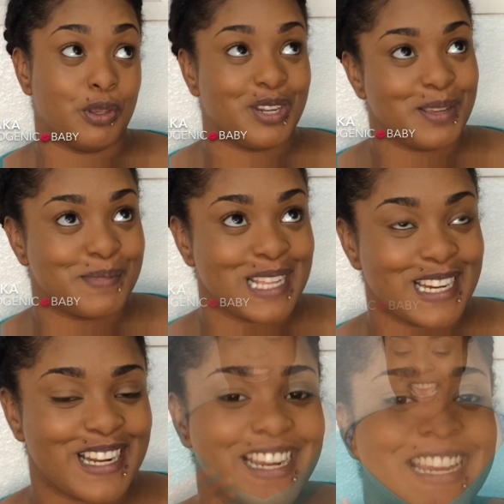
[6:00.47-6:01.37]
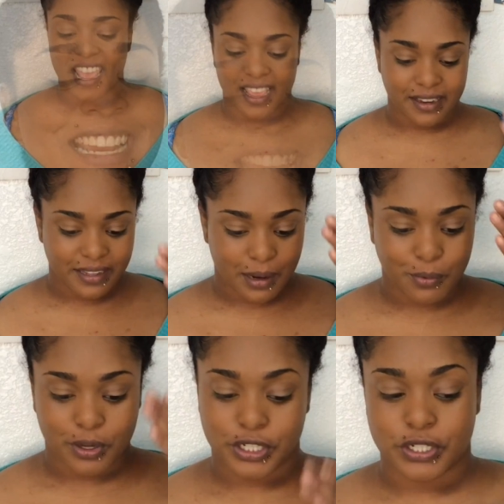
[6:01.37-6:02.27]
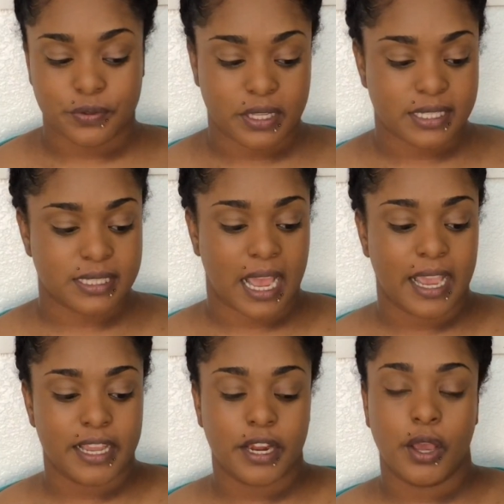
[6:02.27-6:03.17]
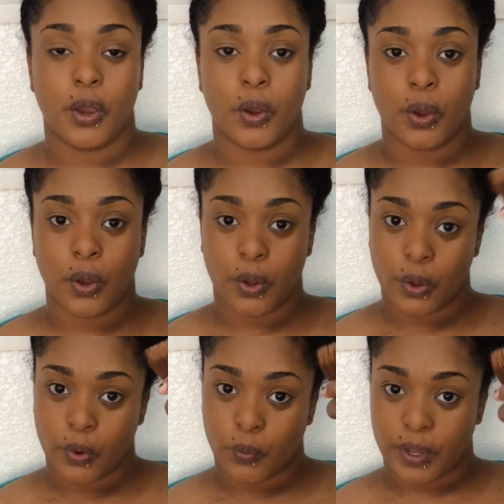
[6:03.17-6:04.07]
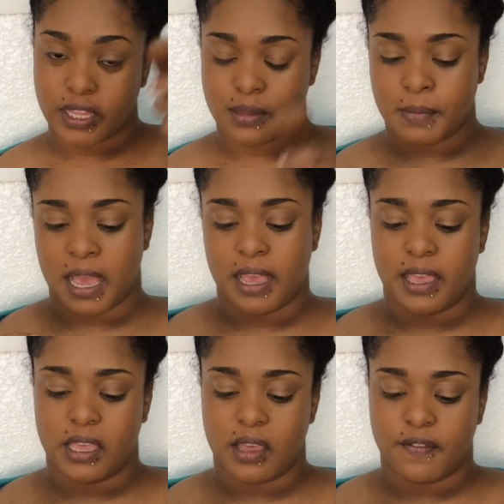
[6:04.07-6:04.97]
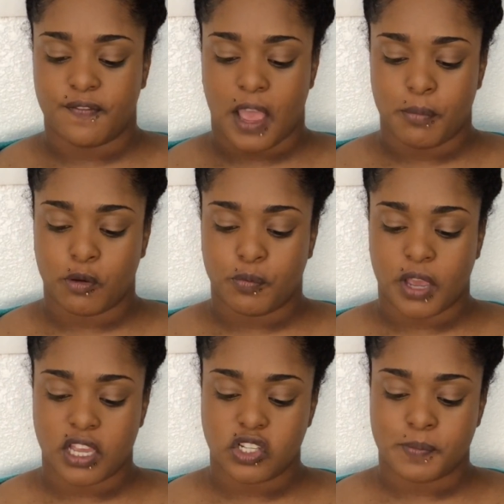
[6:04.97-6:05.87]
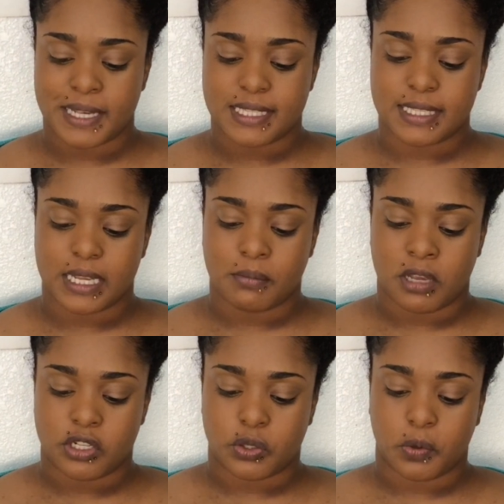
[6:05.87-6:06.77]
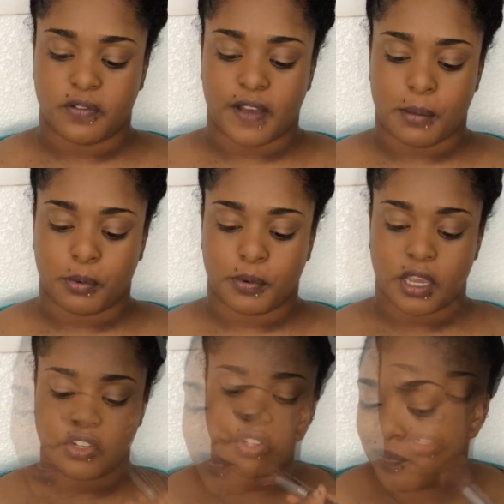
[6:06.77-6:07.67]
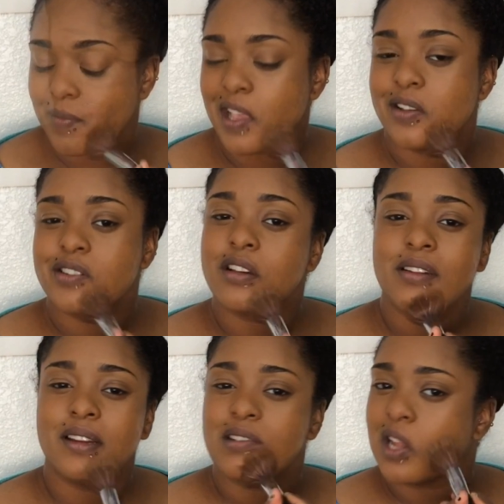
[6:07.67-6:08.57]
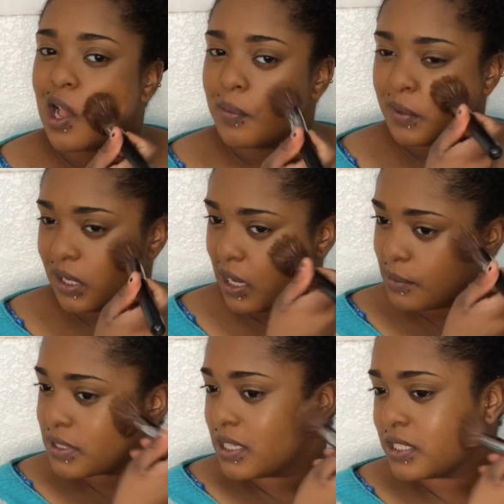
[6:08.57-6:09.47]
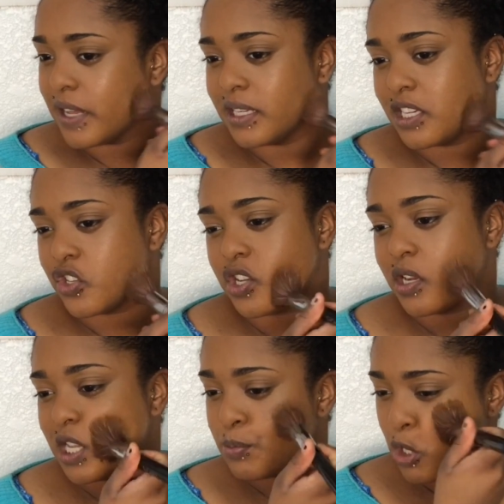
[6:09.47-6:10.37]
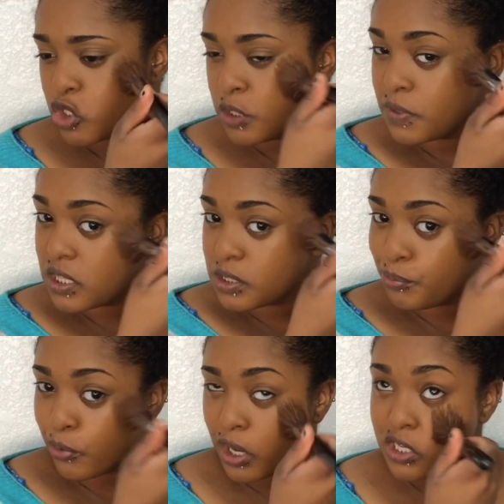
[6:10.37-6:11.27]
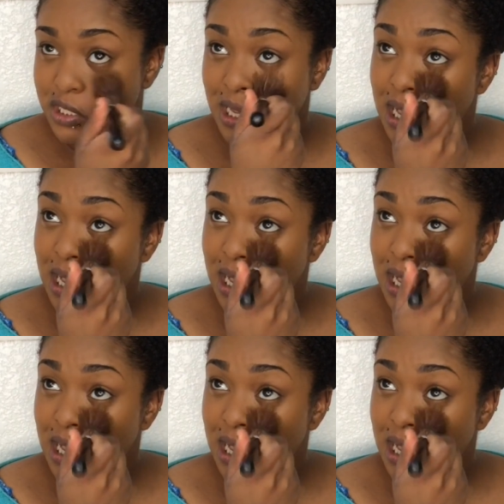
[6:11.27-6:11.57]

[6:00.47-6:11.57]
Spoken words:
Beauty Blender, and then I'm going to do this side with my fiber brush, my Sigma dual fiber brush. And you don't need a lot when it comes to this foundation, especially with this brush.